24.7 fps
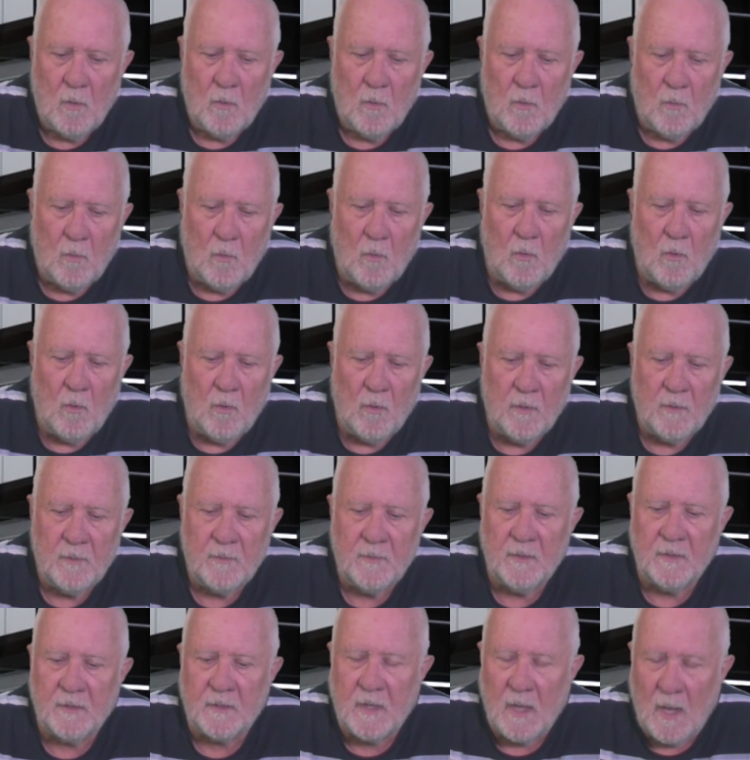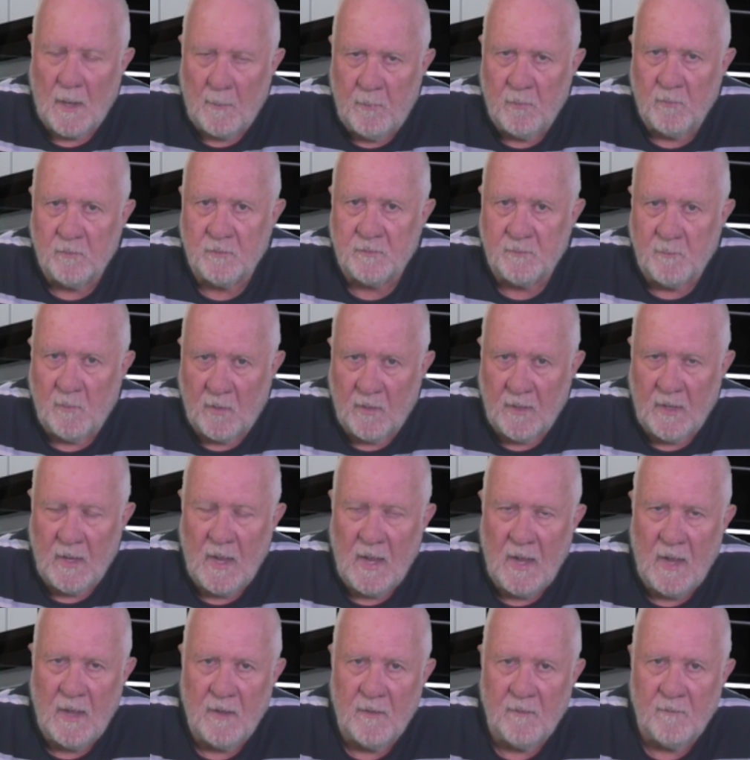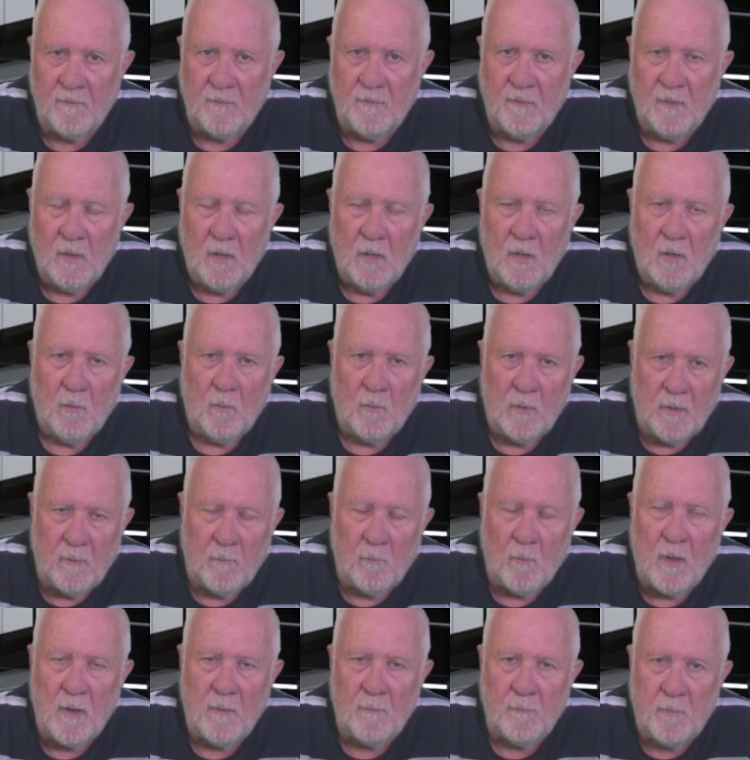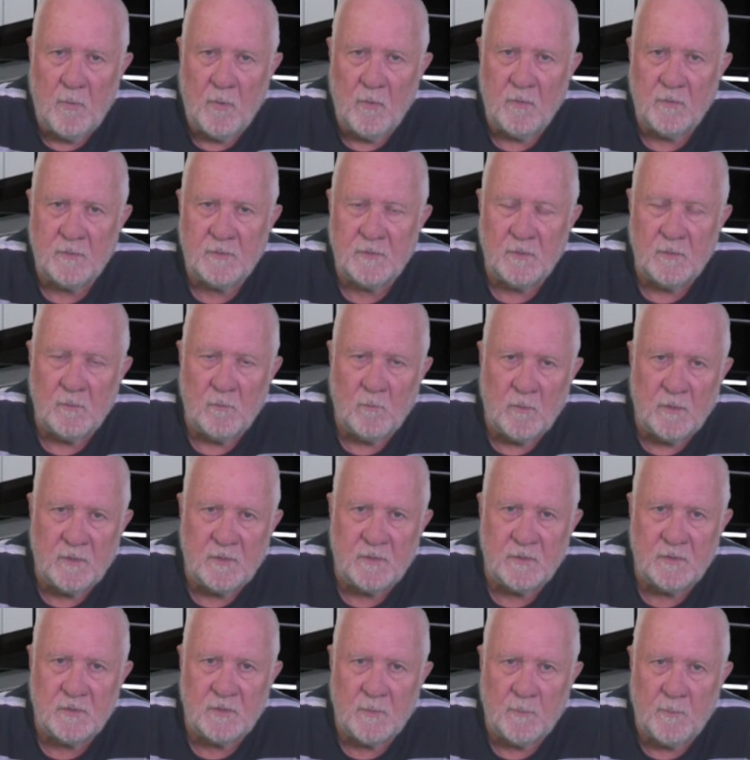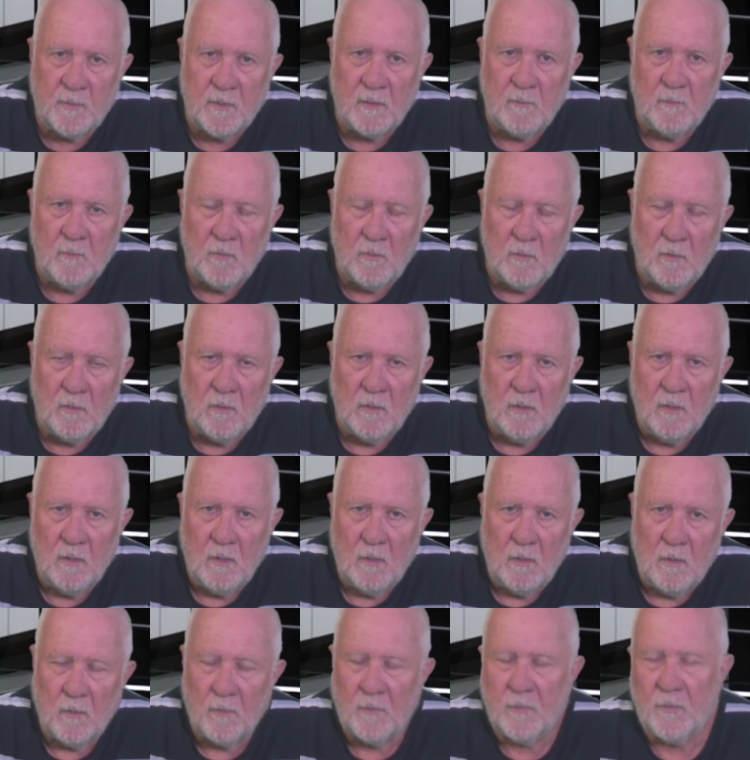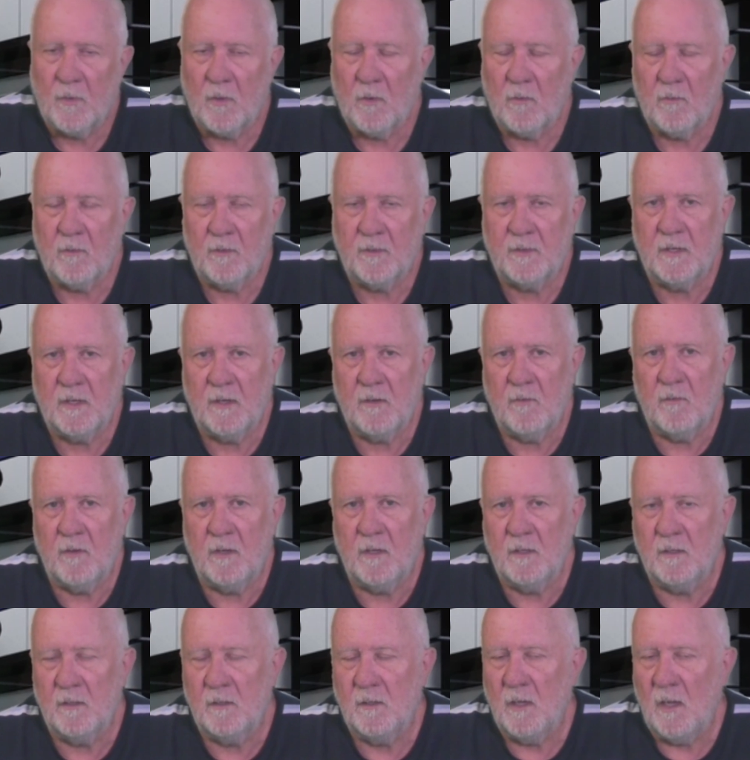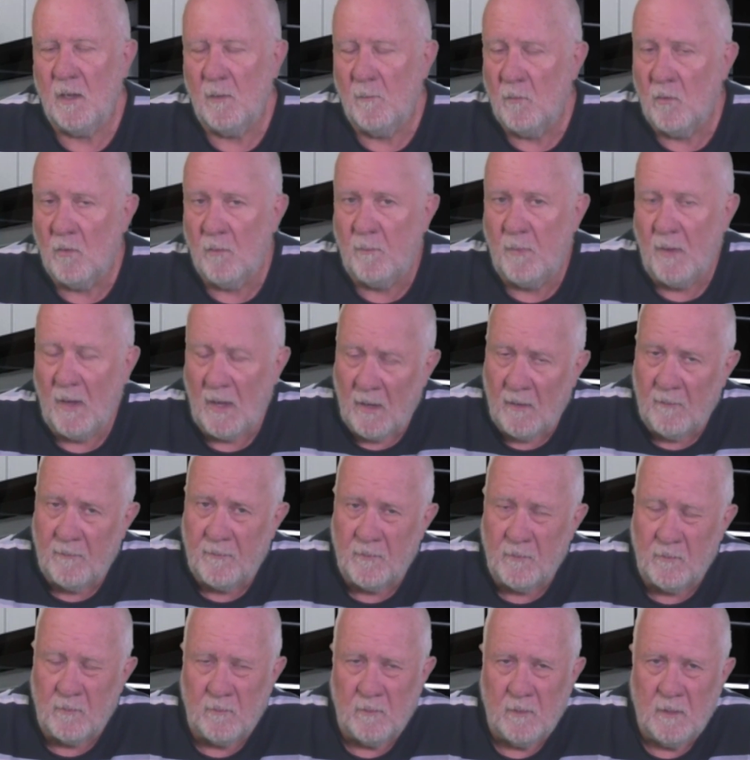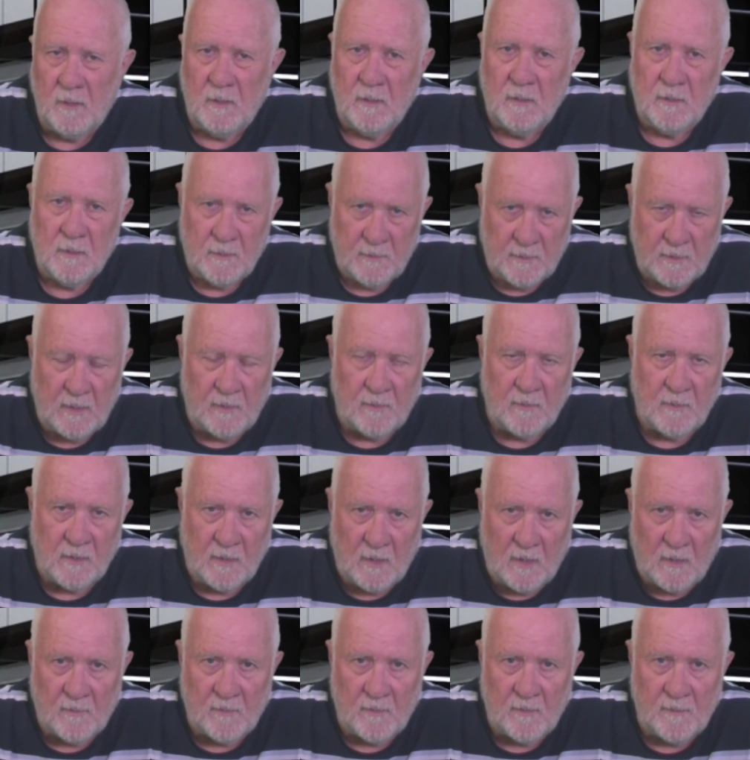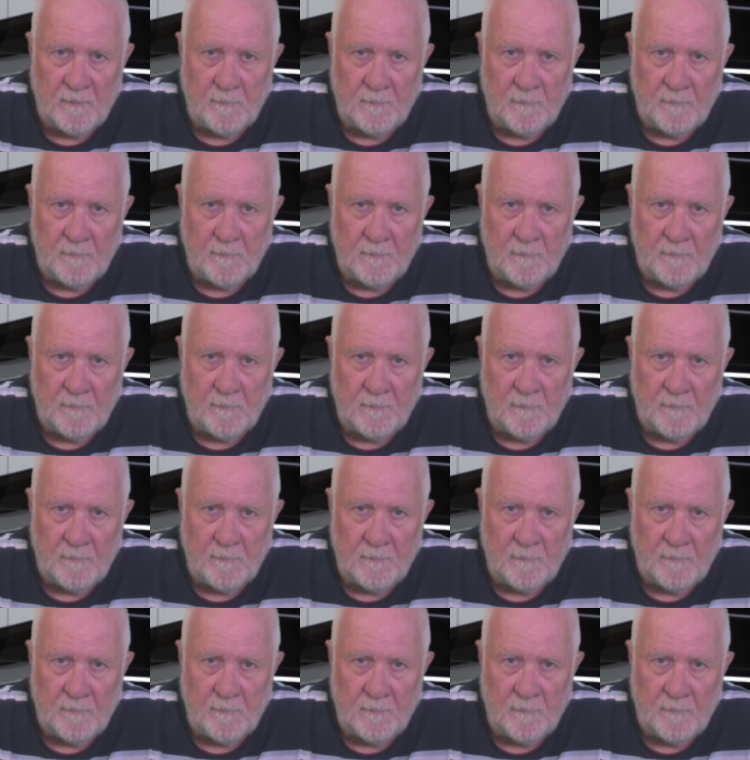or that couples might have when one person wishes to be more authoritarian and more powerful than the other.